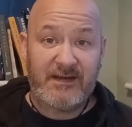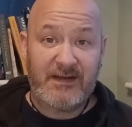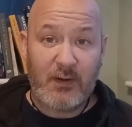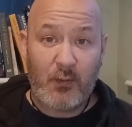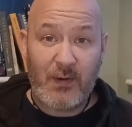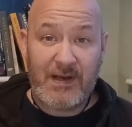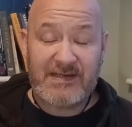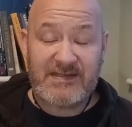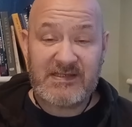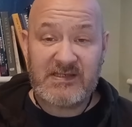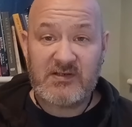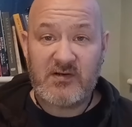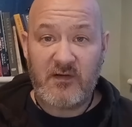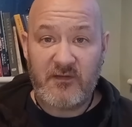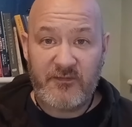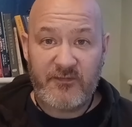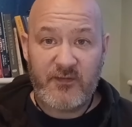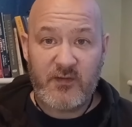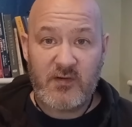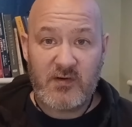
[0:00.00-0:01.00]
Now Wednesday's
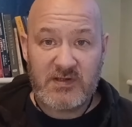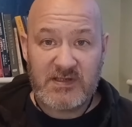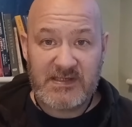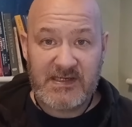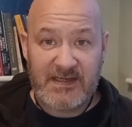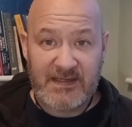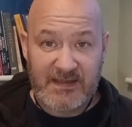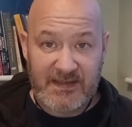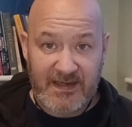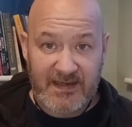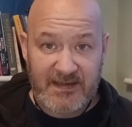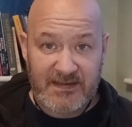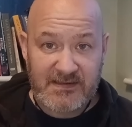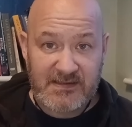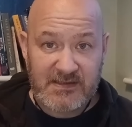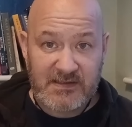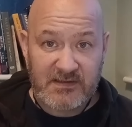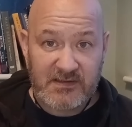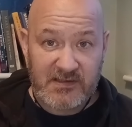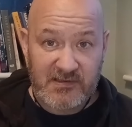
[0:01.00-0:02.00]
got 14
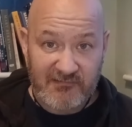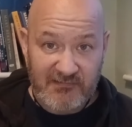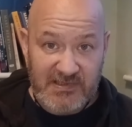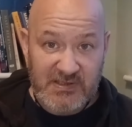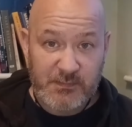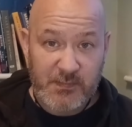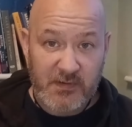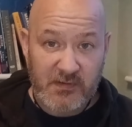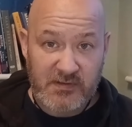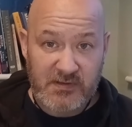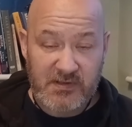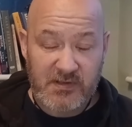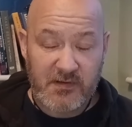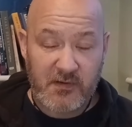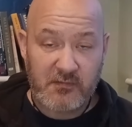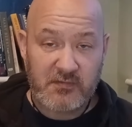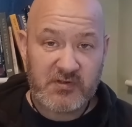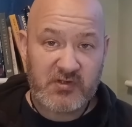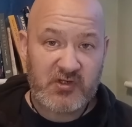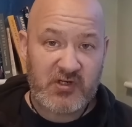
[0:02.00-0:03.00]
days to respond to
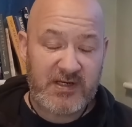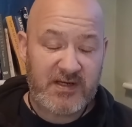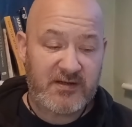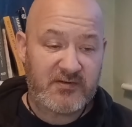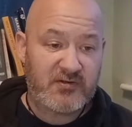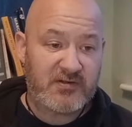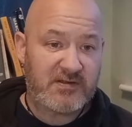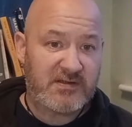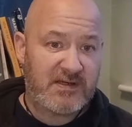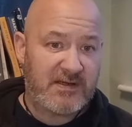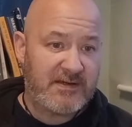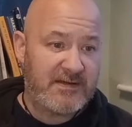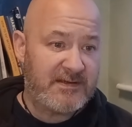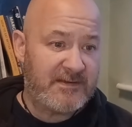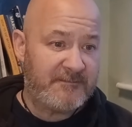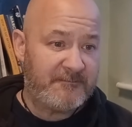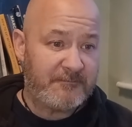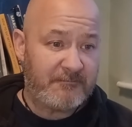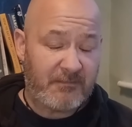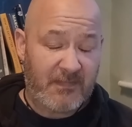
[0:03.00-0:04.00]
those charges
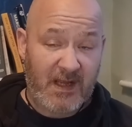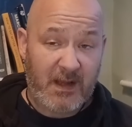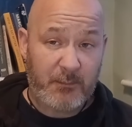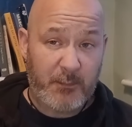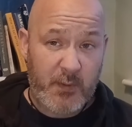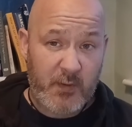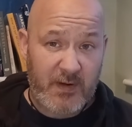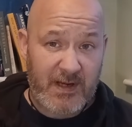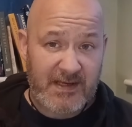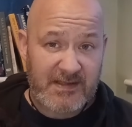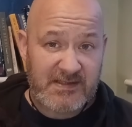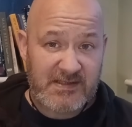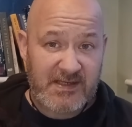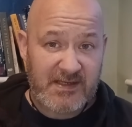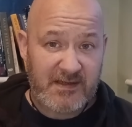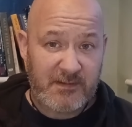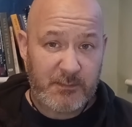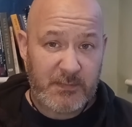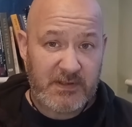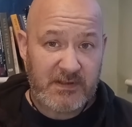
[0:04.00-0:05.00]
and put out a
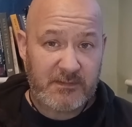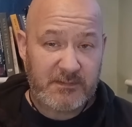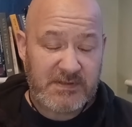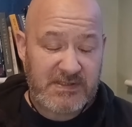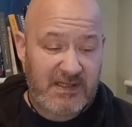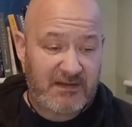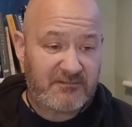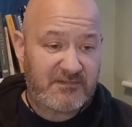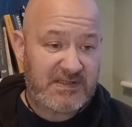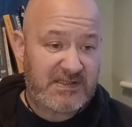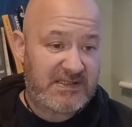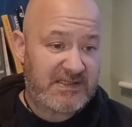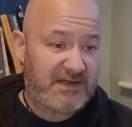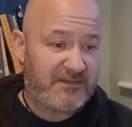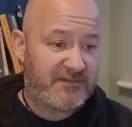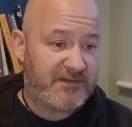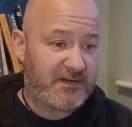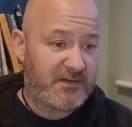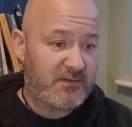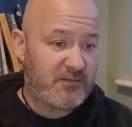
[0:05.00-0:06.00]
statement themselves this
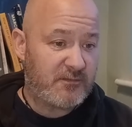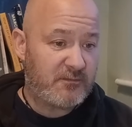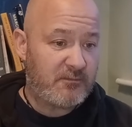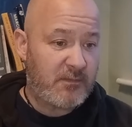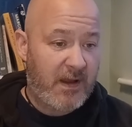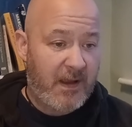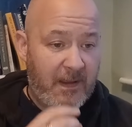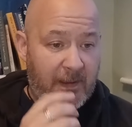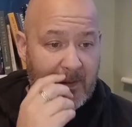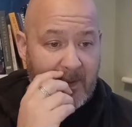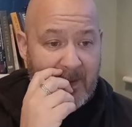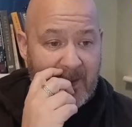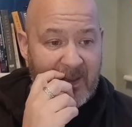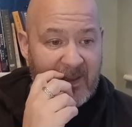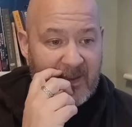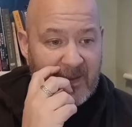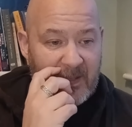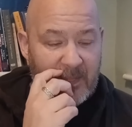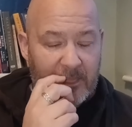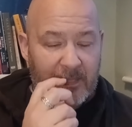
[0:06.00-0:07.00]
afternoon.
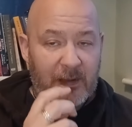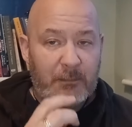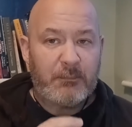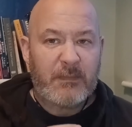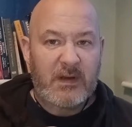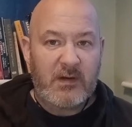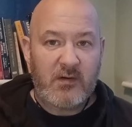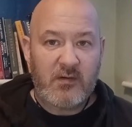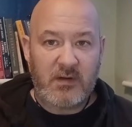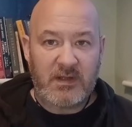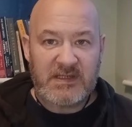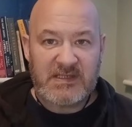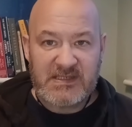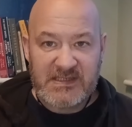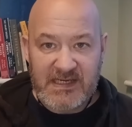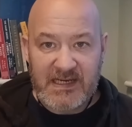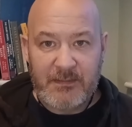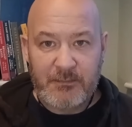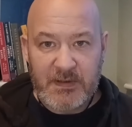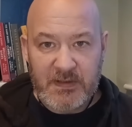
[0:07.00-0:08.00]
Call it a
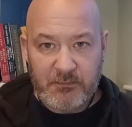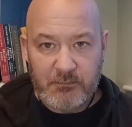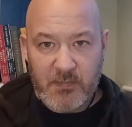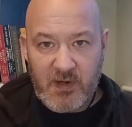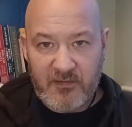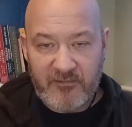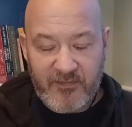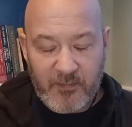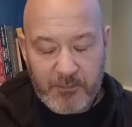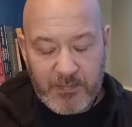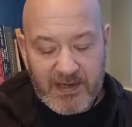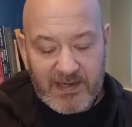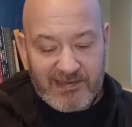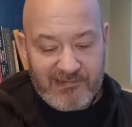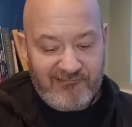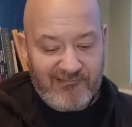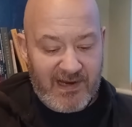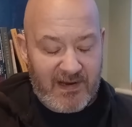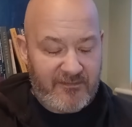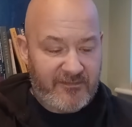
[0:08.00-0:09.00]
statement, more of a
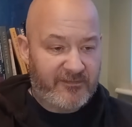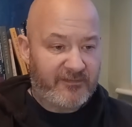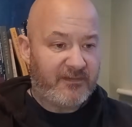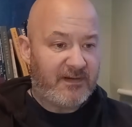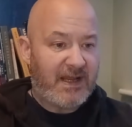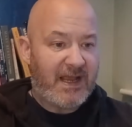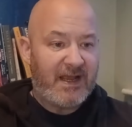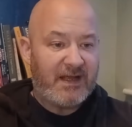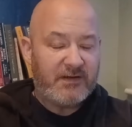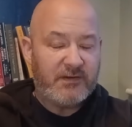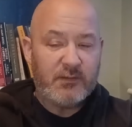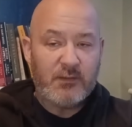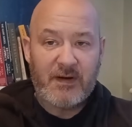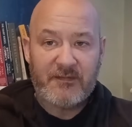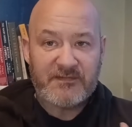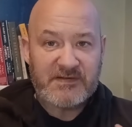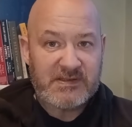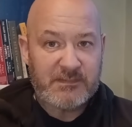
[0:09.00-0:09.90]
paragraph. I do have